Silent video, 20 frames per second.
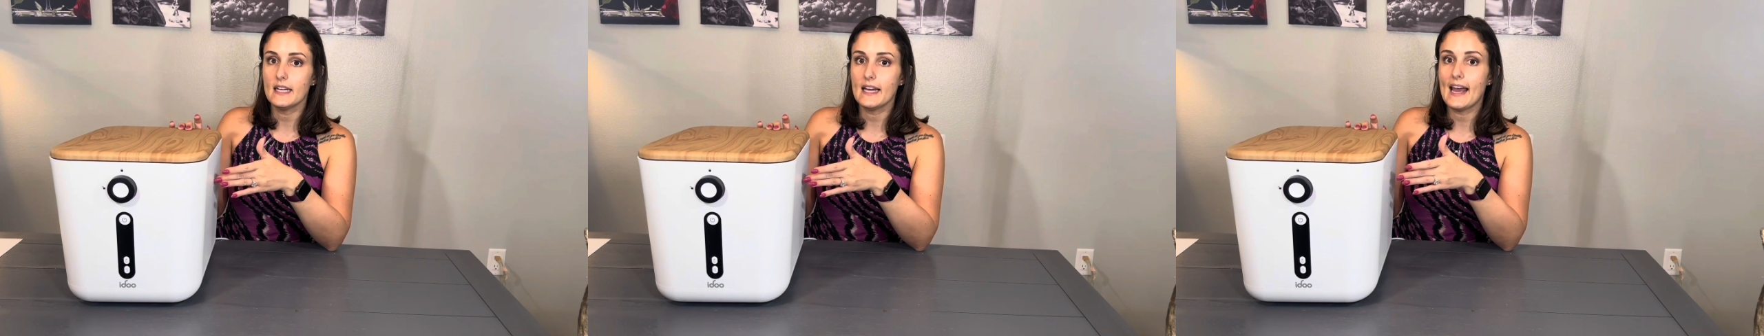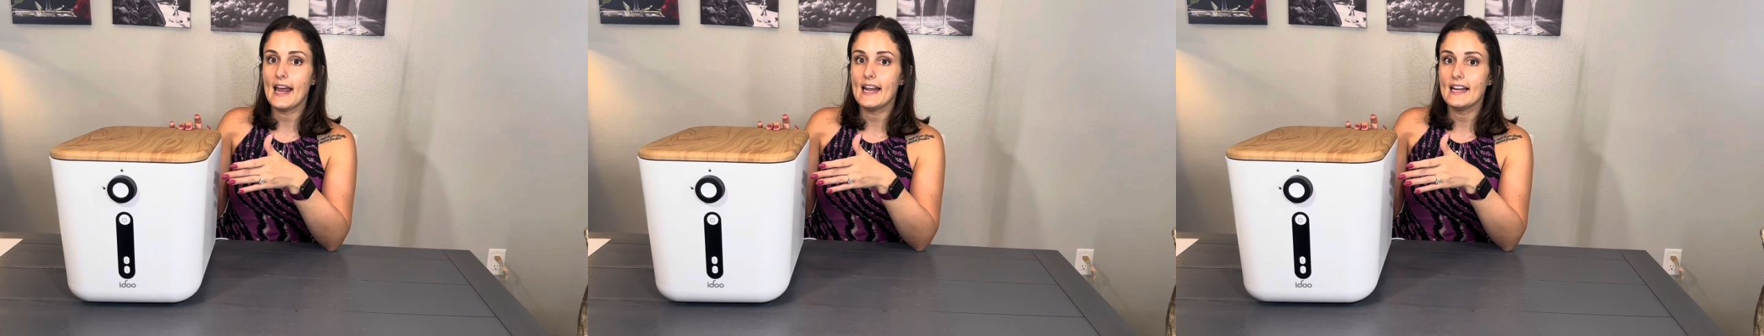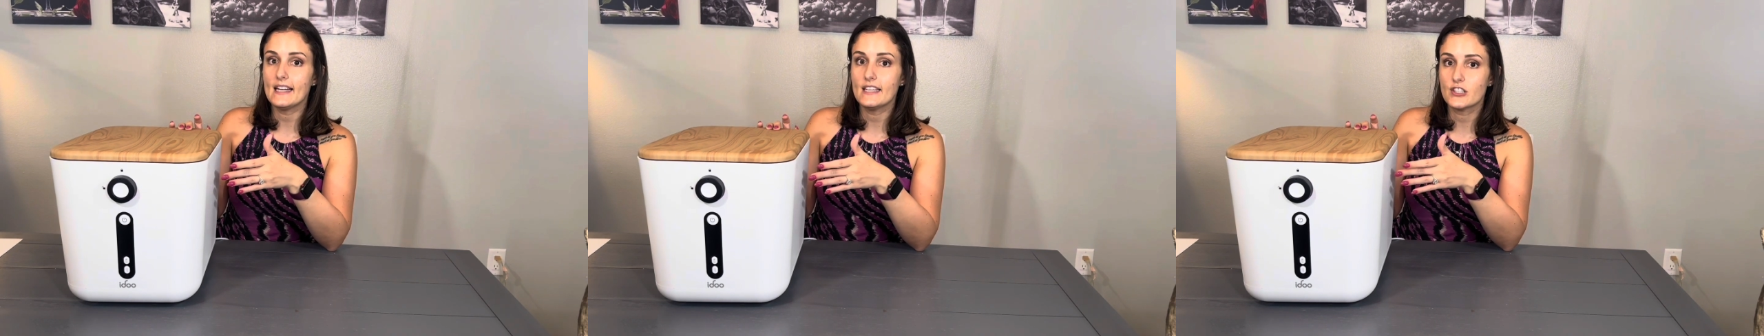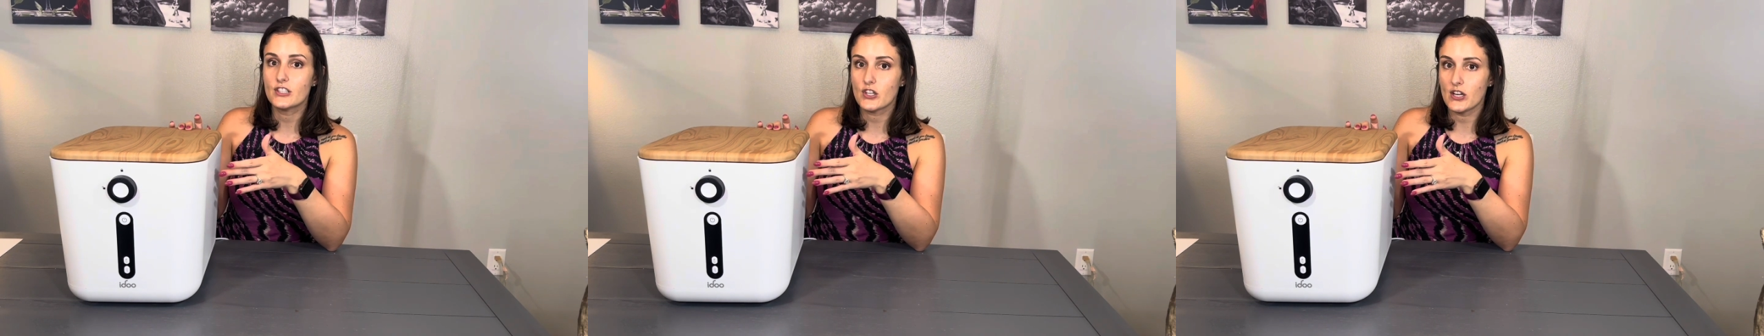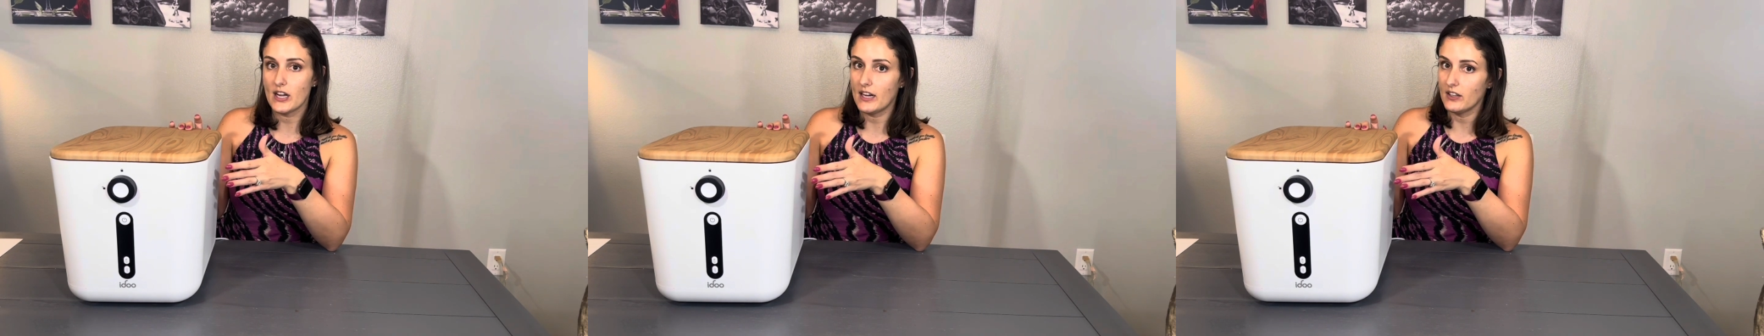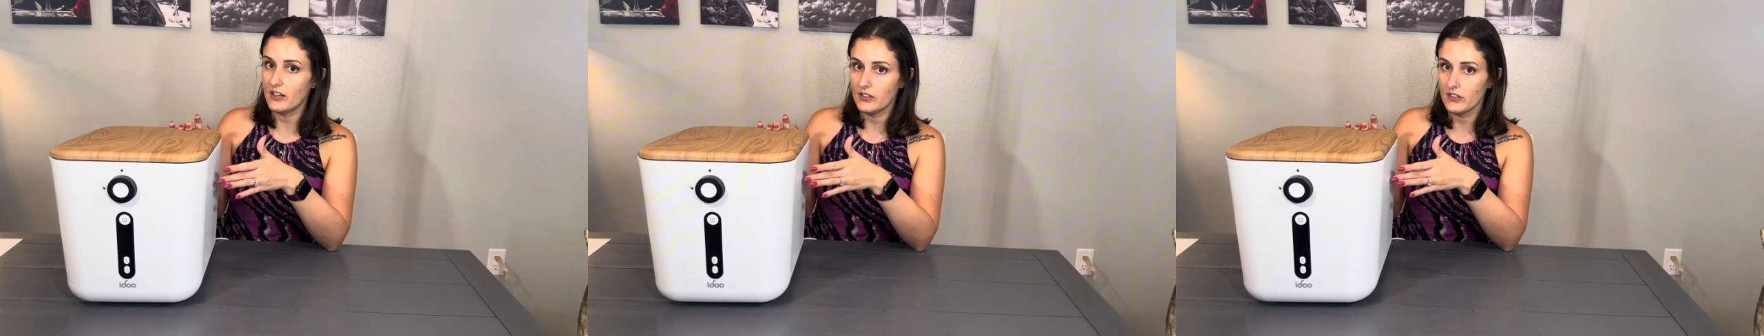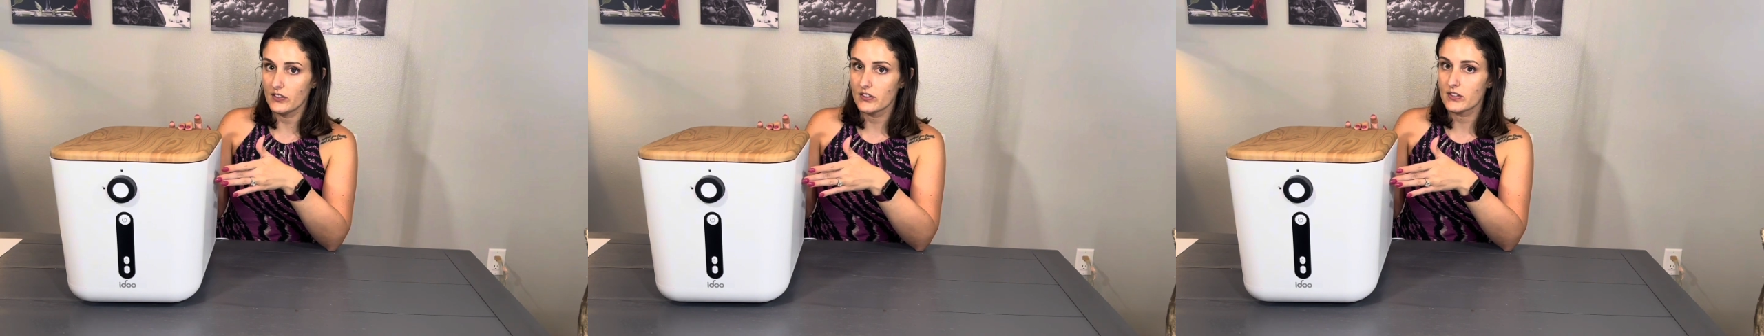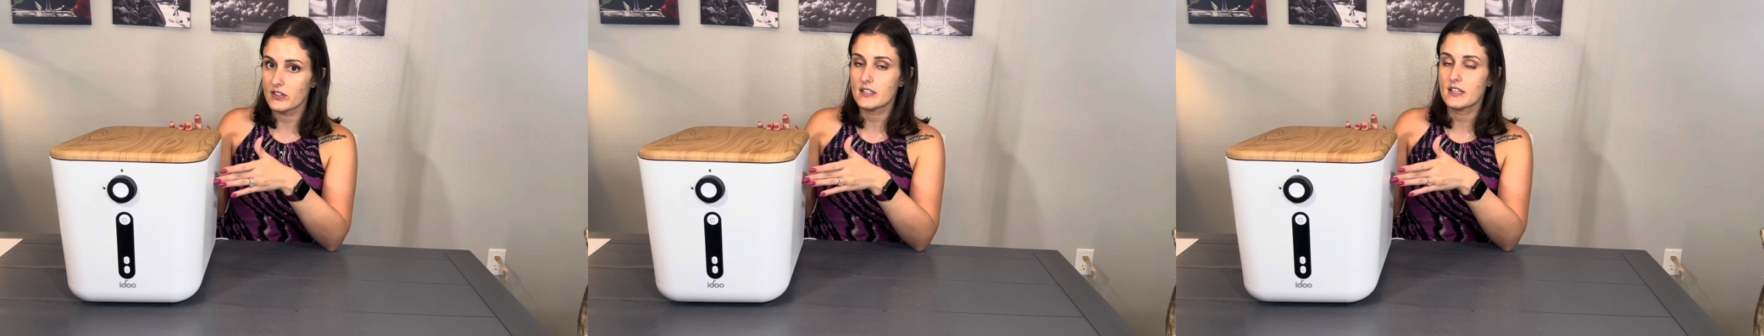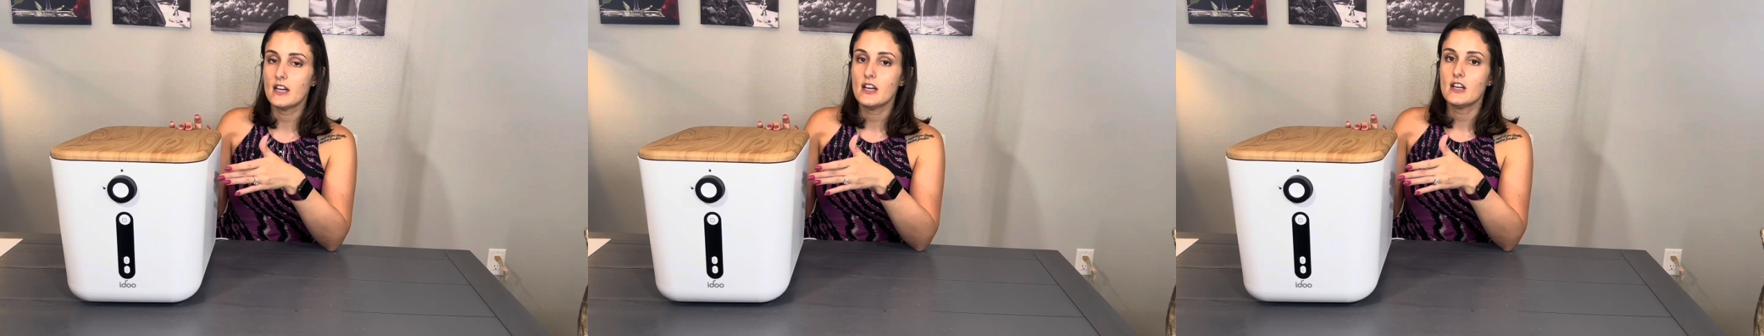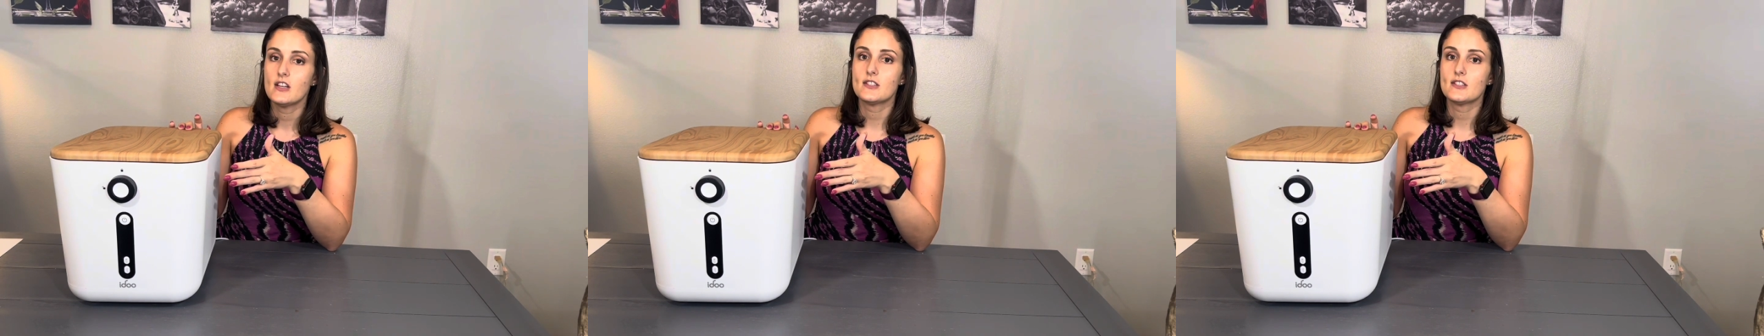eggshells.
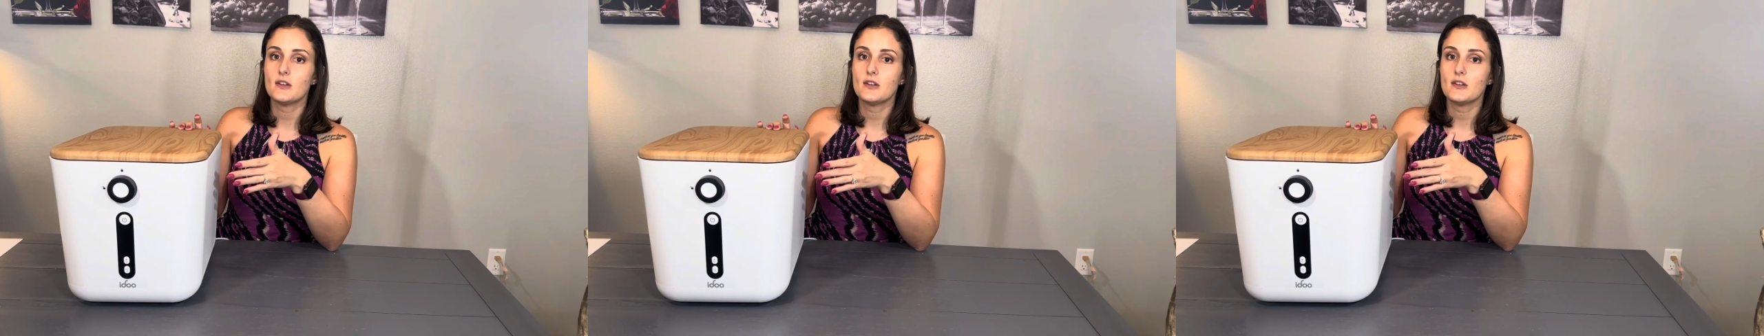So